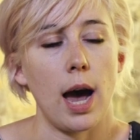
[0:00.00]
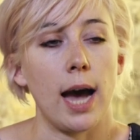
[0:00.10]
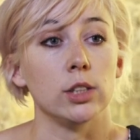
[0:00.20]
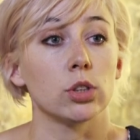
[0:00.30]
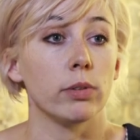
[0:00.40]

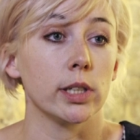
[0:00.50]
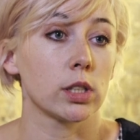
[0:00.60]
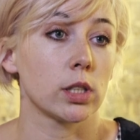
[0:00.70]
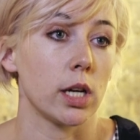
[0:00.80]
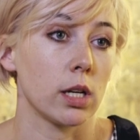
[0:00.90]
and to
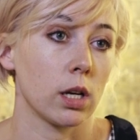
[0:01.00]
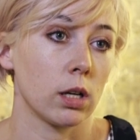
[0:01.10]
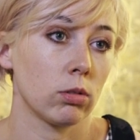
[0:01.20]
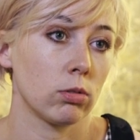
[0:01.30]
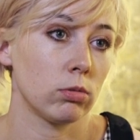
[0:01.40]

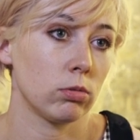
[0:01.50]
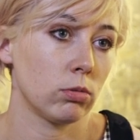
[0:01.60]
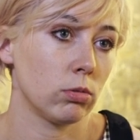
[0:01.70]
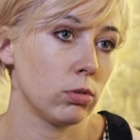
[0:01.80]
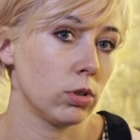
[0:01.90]
risk-taking.
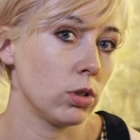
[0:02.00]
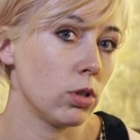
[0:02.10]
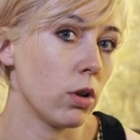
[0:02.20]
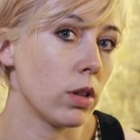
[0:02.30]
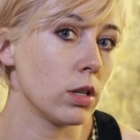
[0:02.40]
You
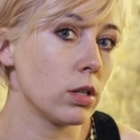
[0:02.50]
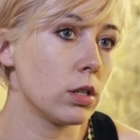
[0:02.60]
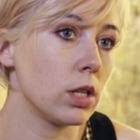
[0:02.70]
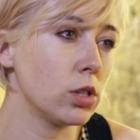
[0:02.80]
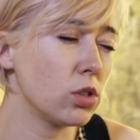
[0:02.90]
know,
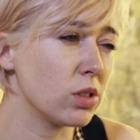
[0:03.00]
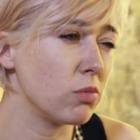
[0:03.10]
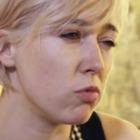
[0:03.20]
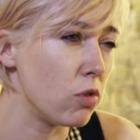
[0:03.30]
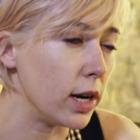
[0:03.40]
they
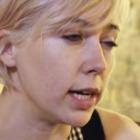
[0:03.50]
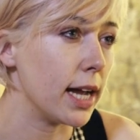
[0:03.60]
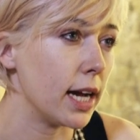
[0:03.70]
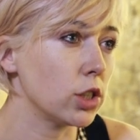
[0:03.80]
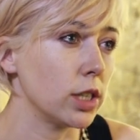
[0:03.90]

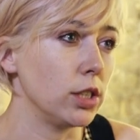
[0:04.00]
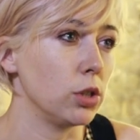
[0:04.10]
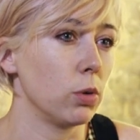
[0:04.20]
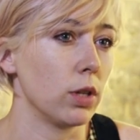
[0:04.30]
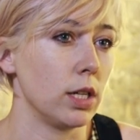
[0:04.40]
really actually
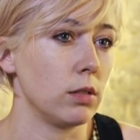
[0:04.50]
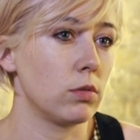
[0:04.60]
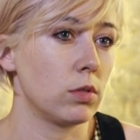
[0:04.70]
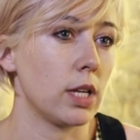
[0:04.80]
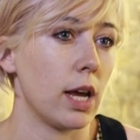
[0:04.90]
do what they
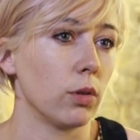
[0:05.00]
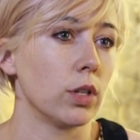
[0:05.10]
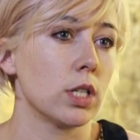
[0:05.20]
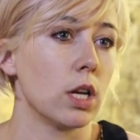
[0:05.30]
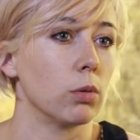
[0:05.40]
say on
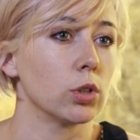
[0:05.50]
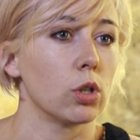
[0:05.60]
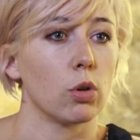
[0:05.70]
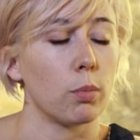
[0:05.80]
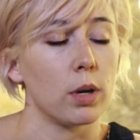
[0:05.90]
the tin, which a
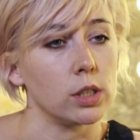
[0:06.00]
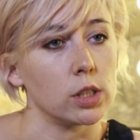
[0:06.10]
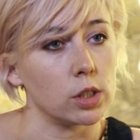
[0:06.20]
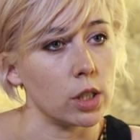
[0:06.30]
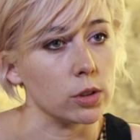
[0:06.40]
lot of
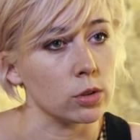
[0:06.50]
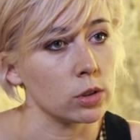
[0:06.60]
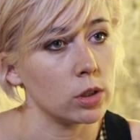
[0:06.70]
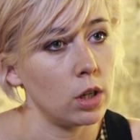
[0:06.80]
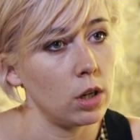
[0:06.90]
places don't.
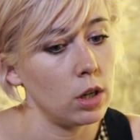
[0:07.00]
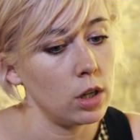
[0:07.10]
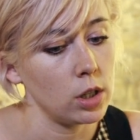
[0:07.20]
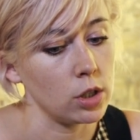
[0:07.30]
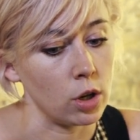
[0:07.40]

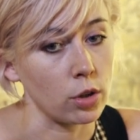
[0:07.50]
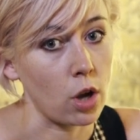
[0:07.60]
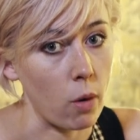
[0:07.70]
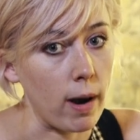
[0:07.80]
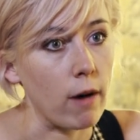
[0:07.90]
You know,
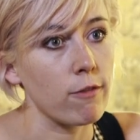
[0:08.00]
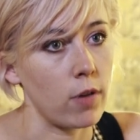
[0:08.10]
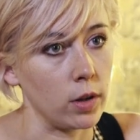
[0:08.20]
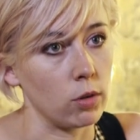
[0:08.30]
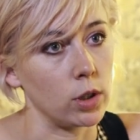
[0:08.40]
go out,
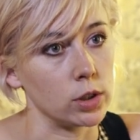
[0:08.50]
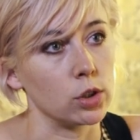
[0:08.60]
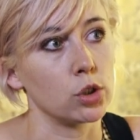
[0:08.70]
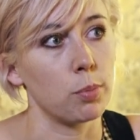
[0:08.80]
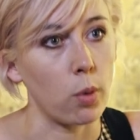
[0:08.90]
find the
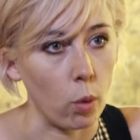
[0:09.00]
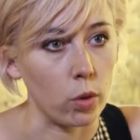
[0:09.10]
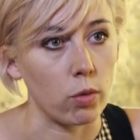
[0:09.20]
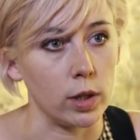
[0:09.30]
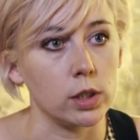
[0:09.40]
writers, support
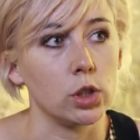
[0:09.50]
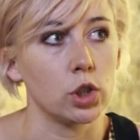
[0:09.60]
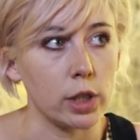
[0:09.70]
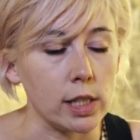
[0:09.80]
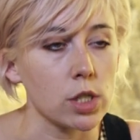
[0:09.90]
the writers,
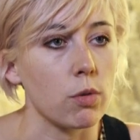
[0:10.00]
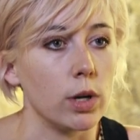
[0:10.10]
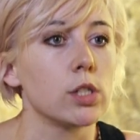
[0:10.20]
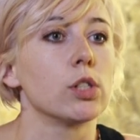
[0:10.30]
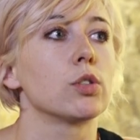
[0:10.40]
chase the
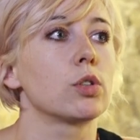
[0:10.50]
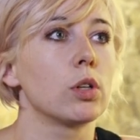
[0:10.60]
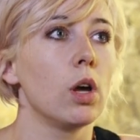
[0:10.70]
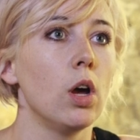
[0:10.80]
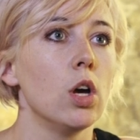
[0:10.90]
writers,
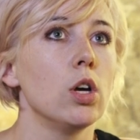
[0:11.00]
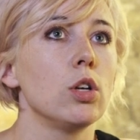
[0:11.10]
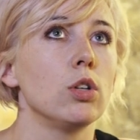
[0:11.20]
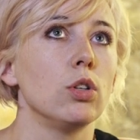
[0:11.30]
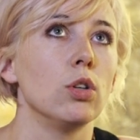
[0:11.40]

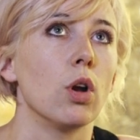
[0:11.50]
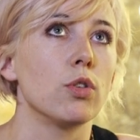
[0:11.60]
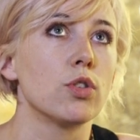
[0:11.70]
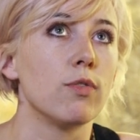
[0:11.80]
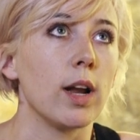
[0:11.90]
you know,
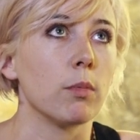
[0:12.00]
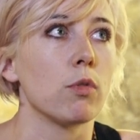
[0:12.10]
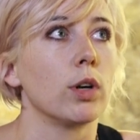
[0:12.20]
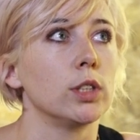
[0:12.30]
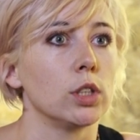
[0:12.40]
develop
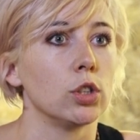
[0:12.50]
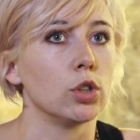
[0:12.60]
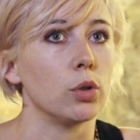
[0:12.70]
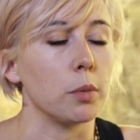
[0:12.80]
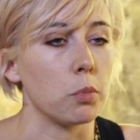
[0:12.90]
the writers
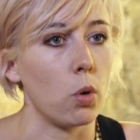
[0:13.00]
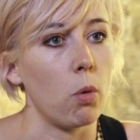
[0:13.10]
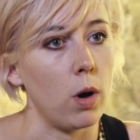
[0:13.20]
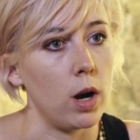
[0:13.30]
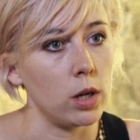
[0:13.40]
into doing more
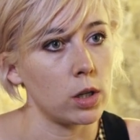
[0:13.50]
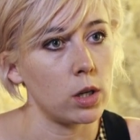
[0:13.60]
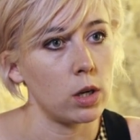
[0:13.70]
work.